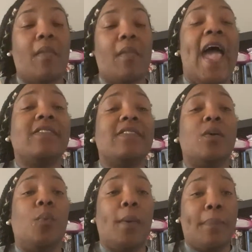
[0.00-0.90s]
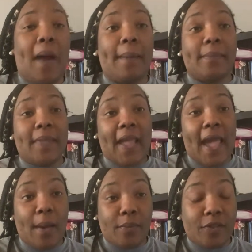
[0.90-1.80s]
Ask them what problem they
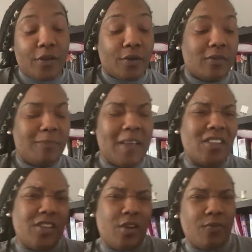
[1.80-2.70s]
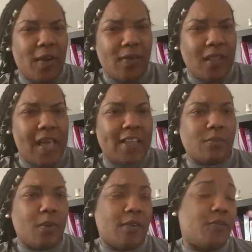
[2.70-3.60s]
had with you. Especially your very
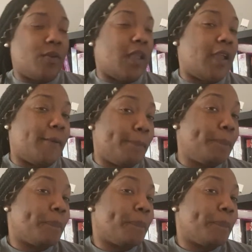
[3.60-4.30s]
last one if you can.